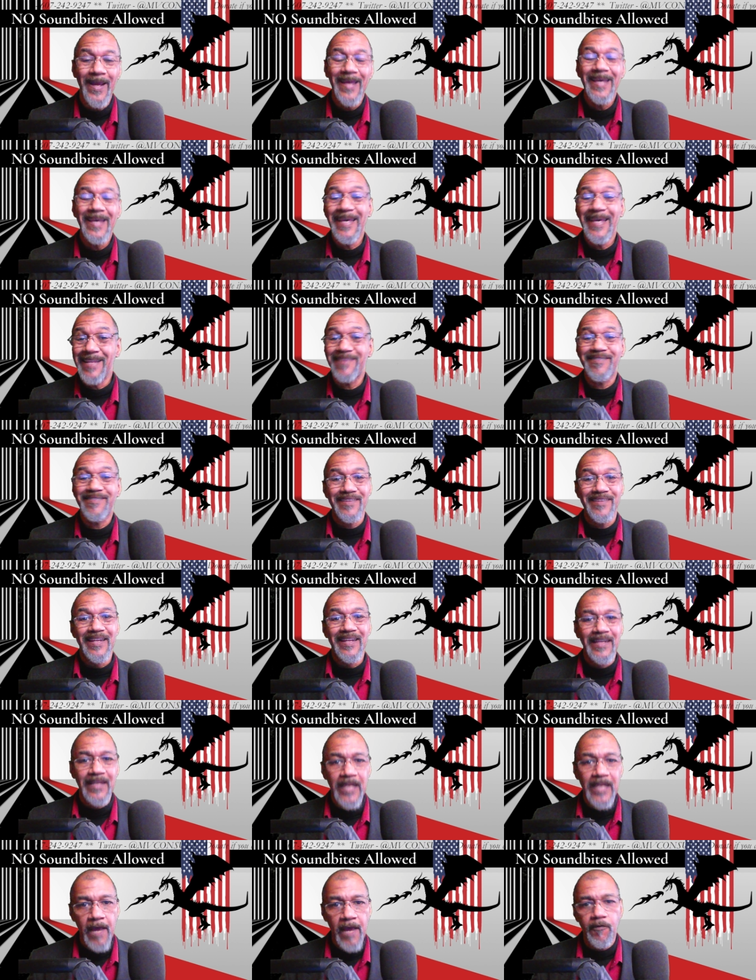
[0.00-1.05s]
it's
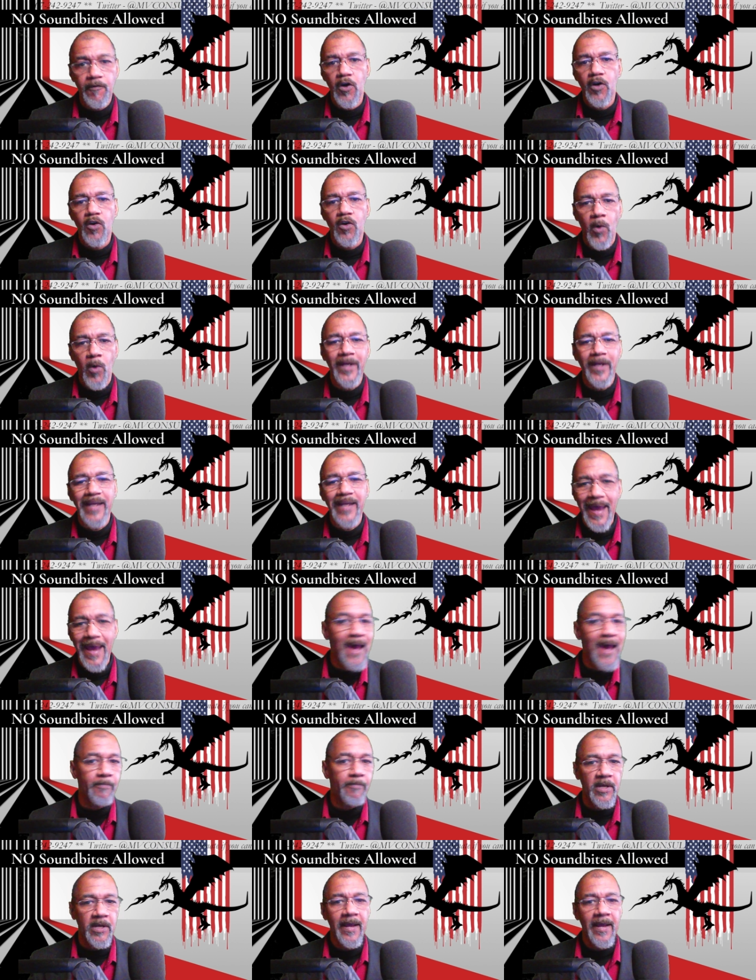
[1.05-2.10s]
never going to
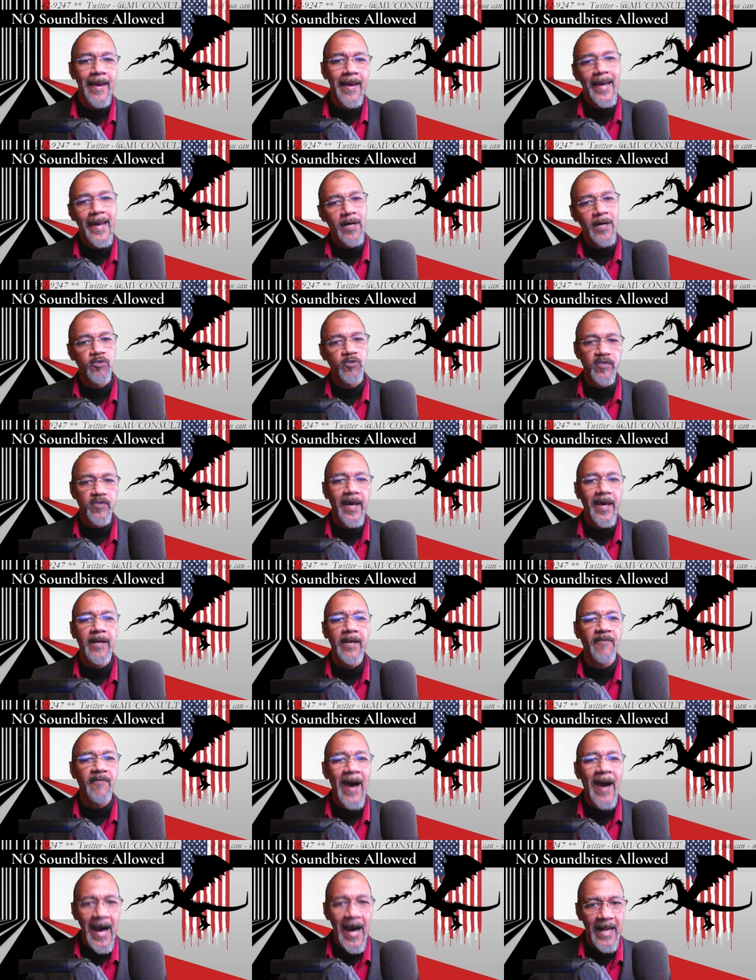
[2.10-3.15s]
happen outside of
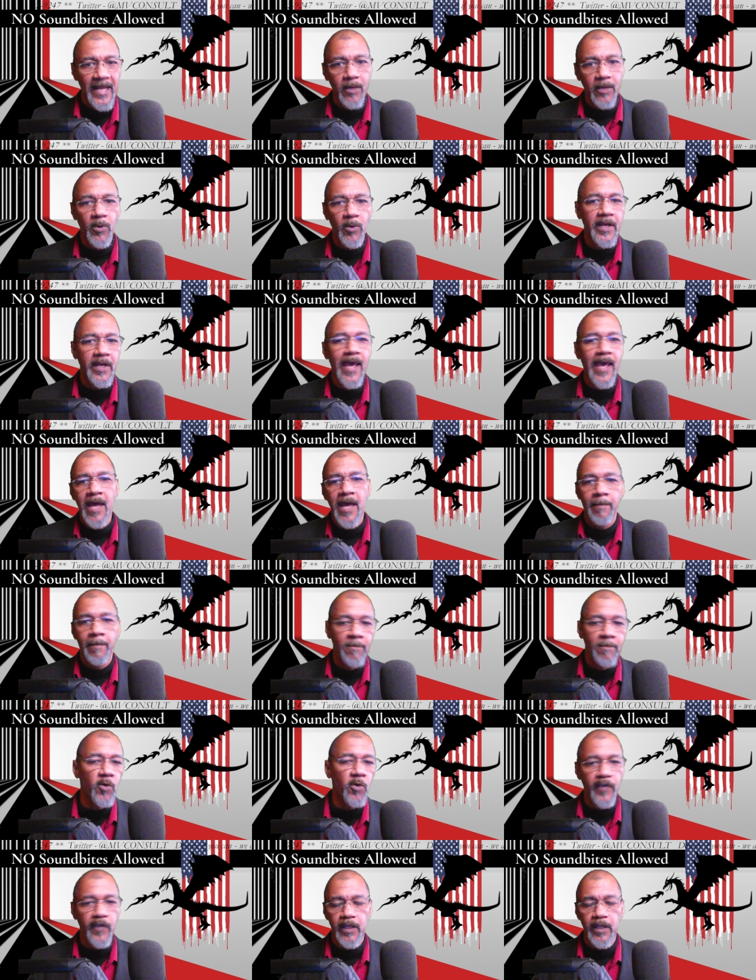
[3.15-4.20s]
Hollywood at a
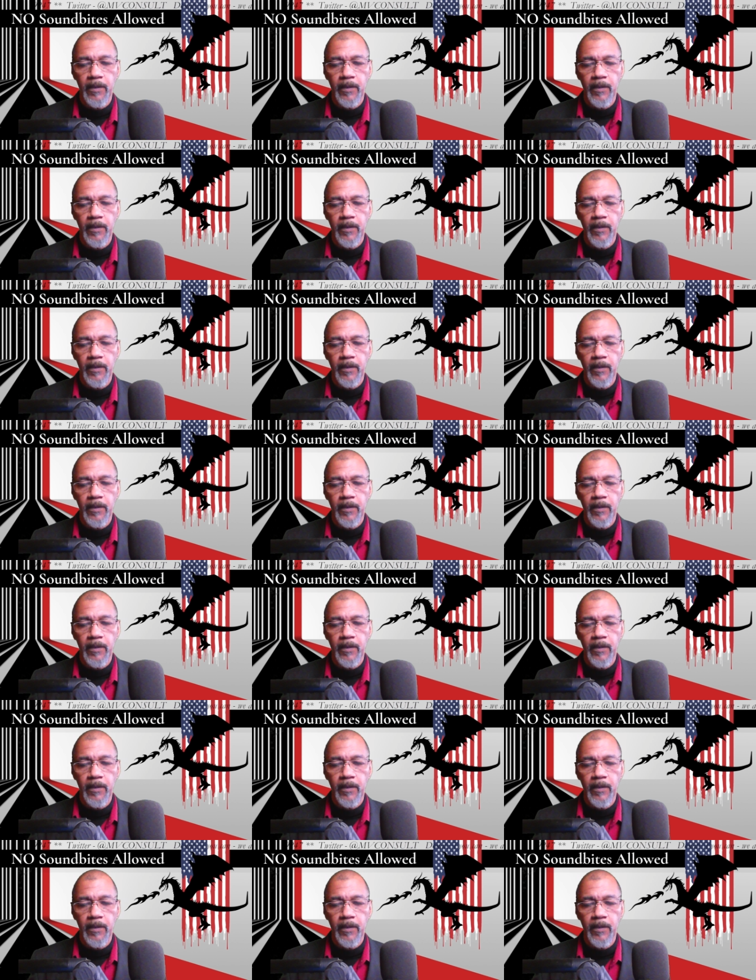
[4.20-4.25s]
movie.